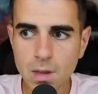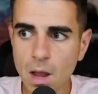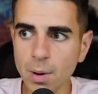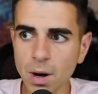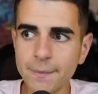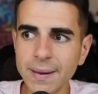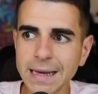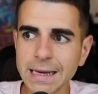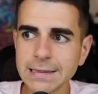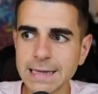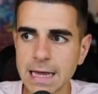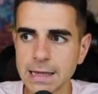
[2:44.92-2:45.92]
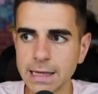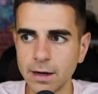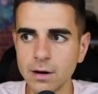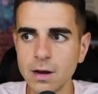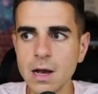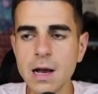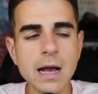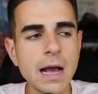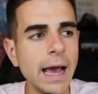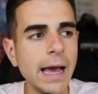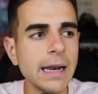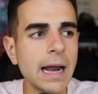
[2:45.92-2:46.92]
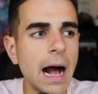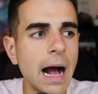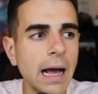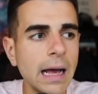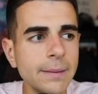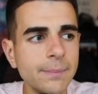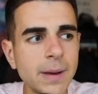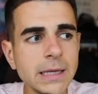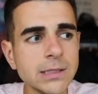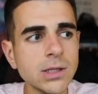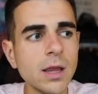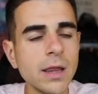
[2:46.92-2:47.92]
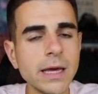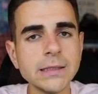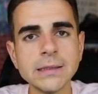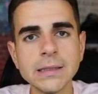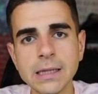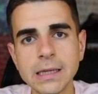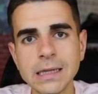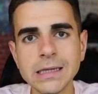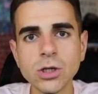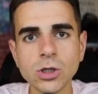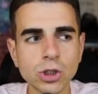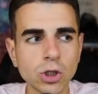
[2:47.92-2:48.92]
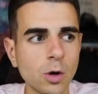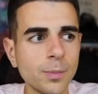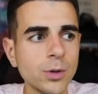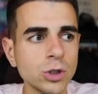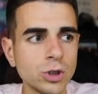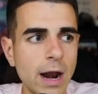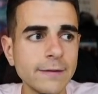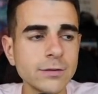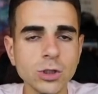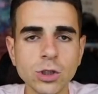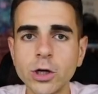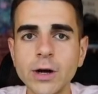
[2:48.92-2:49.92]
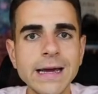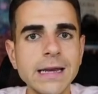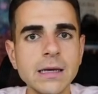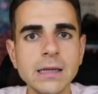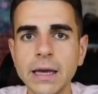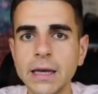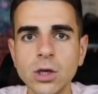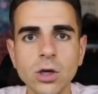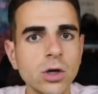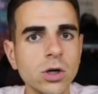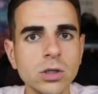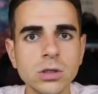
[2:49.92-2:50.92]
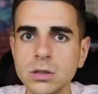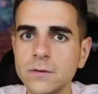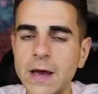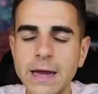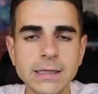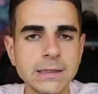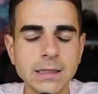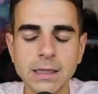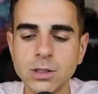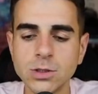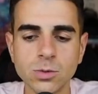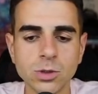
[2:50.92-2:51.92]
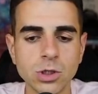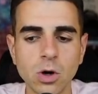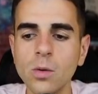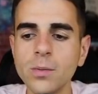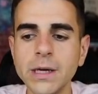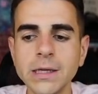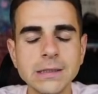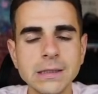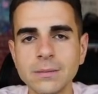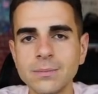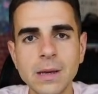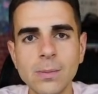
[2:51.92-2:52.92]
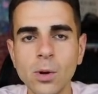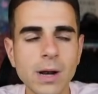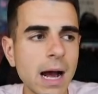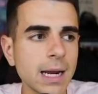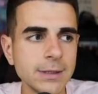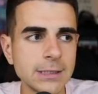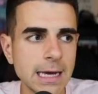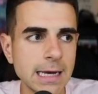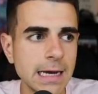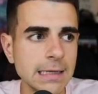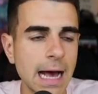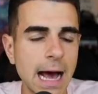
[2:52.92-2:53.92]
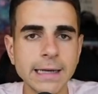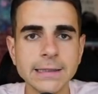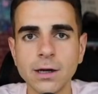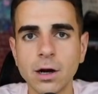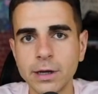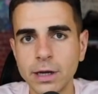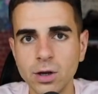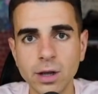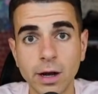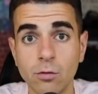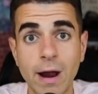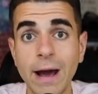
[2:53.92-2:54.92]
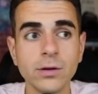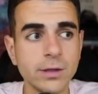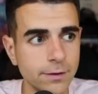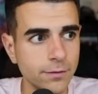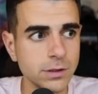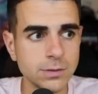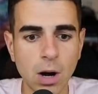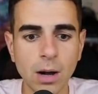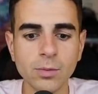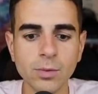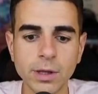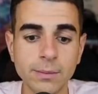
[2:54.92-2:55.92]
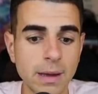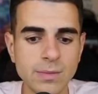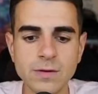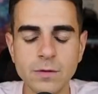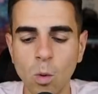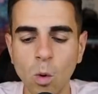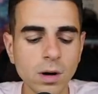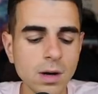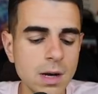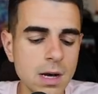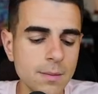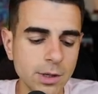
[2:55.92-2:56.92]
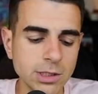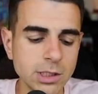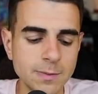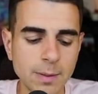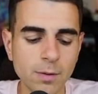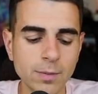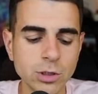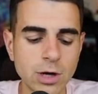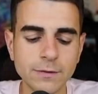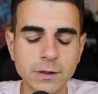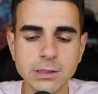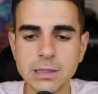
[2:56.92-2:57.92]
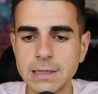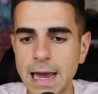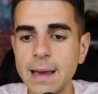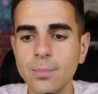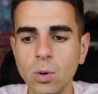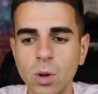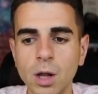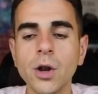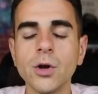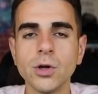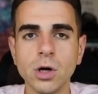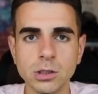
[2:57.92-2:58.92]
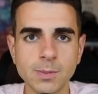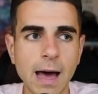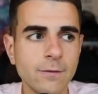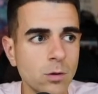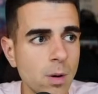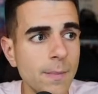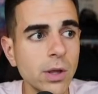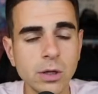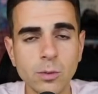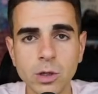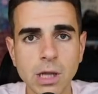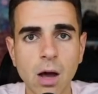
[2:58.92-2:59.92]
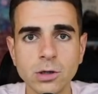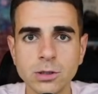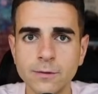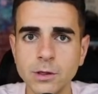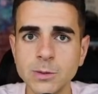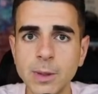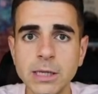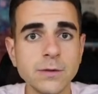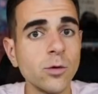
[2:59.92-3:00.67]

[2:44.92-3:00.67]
But I'm picking 10th here. And based on this, these are sharper drafts. So your 80, like your fantasy leagues with your home leagues, people are not going to be taken as high as they are here, like a round difference, probably, maybe even more, because these people have been drafting since April on Underdog's platform, $1,001,000 to first place.